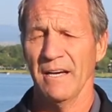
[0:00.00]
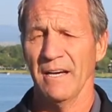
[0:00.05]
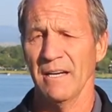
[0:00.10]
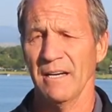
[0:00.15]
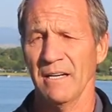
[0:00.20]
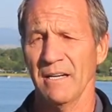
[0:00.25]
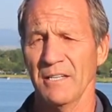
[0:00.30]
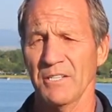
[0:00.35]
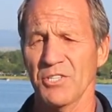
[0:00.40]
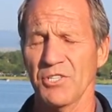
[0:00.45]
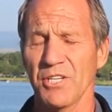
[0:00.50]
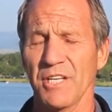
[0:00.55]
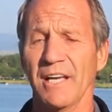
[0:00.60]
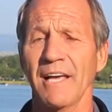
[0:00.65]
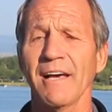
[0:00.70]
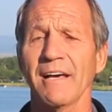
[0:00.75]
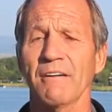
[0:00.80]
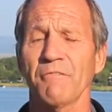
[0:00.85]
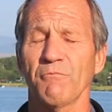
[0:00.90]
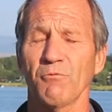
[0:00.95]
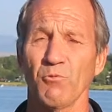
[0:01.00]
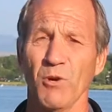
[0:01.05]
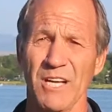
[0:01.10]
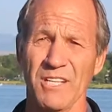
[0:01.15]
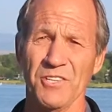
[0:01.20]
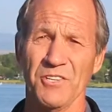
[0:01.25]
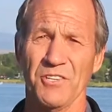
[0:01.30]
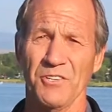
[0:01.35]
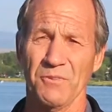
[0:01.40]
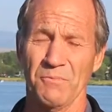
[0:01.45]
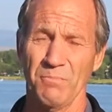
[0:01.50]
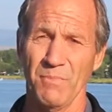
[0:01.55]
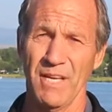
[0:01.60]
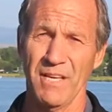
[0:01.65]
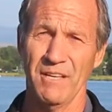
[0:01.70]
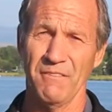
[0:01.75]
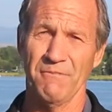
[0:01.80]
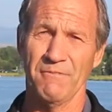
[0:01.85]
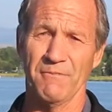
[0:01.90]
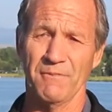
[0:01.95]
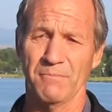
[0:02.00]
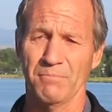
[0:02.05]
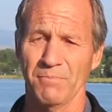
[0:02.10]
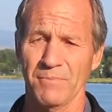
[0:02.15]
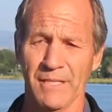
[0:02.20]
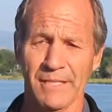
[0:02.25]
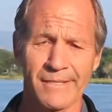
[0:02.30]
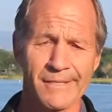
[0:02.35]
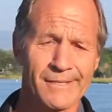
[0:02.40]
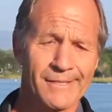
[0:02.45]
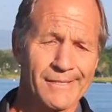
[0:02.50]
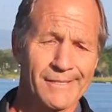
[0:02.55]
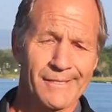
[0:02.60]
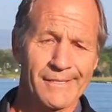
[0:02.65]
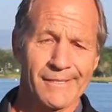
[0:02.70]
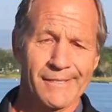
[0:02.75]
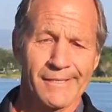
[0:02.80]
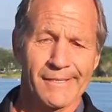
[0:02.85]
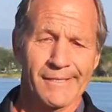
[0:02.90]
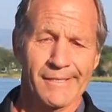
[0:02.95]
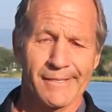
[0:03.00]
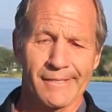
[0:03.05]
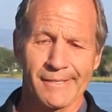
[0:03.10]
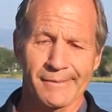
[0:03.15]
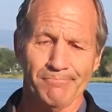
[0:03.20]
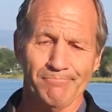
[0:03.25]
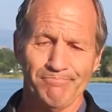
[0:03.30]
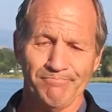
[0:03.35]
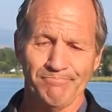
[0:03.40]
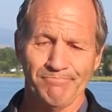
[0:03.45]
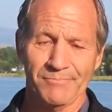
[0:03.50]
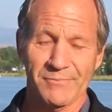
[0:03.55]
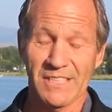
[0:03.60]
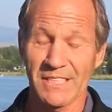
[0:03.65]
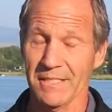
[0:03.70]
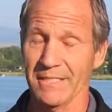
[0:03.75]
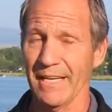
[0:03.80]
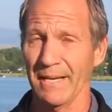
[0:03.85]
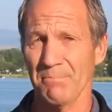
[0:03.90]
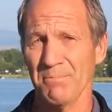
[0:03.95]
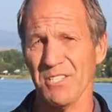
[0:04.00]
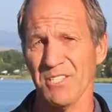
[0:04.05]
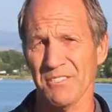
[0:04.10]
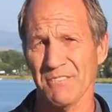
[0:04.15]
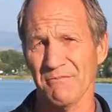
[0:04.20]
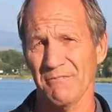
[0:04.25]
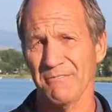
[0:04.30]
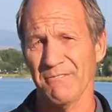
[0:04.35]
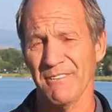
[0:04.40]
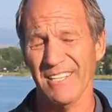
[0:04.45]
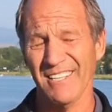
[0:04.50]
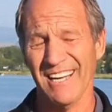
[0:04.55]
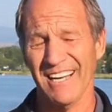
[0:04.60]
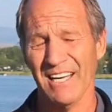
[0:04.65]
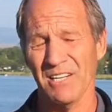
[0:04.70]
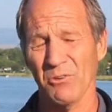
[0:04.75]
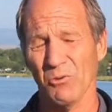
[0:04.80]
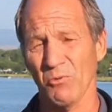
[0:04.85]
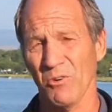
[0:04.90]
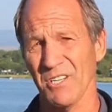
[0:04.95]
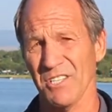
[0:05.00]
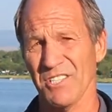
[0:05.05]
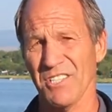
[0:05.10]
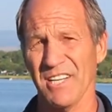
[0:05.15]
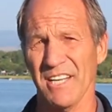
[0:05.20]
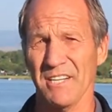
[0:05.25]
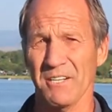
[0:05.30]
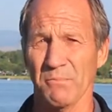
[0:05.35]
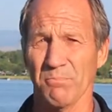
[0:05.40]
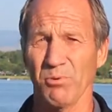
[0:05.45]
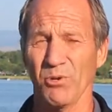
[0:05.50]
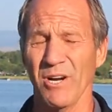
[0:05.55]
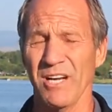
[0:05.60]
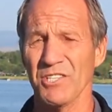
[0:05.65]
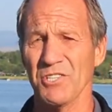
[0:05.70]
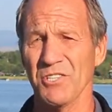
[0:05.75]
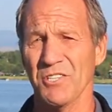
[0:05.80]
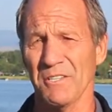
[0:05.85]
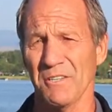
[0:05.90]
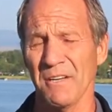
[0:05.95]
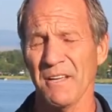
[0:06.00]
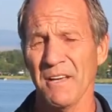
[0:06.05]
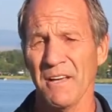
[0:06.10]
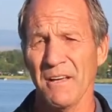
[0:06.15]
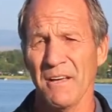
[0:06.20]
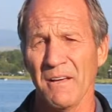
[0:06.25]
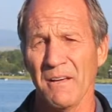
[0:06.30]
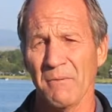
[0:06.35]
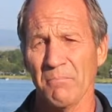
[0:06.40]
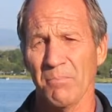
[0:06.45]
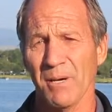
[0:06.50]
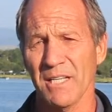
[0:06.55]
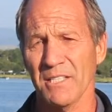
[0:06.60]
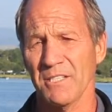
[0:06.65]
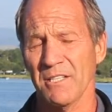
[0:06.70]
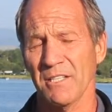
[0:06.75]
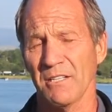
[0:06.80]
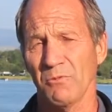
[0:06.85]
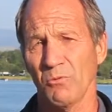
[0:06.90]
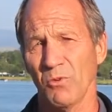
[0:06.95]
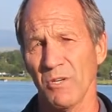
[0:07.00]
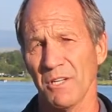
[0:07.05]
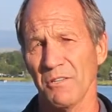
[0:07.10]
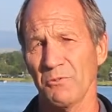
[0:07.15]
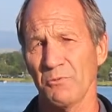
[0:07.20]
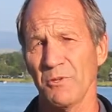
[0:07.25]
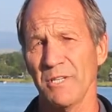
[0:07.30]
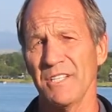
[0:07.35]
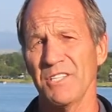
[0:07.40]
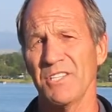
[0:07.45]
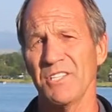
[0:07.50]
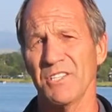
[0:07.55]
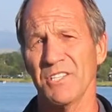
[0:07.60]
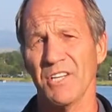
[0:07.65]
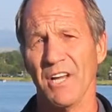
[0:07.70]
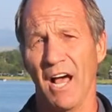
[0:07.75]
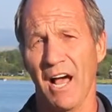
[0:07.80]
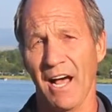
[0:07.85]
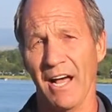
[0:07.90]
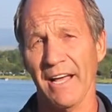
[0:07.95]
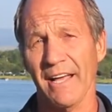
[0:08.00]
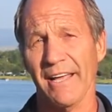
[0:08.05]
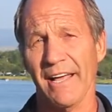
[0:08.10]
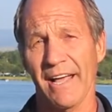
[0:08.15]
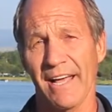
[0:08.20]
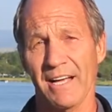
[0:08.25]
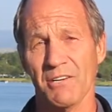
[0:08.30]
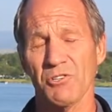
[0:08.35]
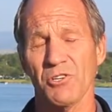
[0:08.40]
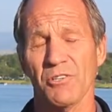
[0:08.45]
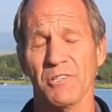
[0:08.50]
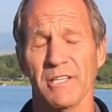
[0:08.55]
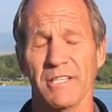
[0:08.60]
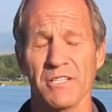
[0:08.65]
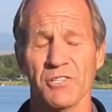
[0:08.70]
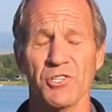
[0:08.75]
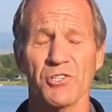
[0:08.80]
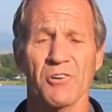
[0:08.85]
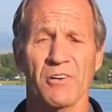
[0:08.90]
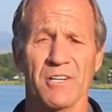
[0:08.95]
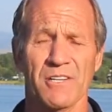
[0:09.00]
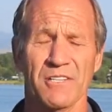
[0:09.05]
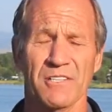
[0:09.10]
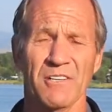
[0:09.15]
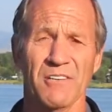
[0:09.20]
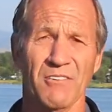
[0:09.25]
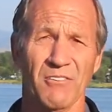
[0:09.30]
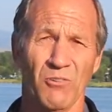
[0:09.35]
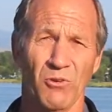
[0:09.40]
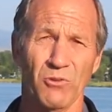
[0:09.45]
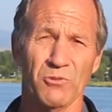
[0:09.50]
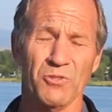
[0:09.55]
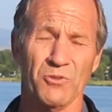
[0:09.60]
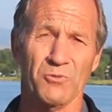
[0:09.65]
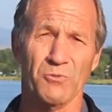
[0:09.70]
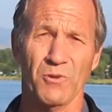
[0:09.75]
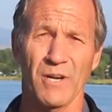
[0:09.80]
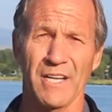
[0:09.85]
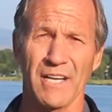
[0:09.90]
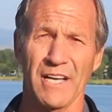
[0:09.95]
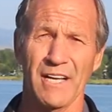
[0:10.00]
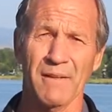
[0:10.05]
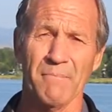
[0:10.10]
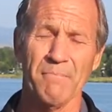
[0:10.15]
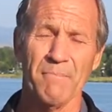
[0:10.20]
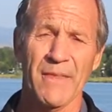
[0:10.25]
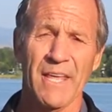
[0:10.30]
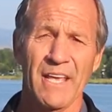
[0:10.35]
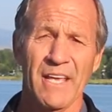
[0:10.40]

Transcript: Uh, she kind of rescued me from uh, the depths of, I don't want to say depression, but uh, one of the reasons I actually started ultra running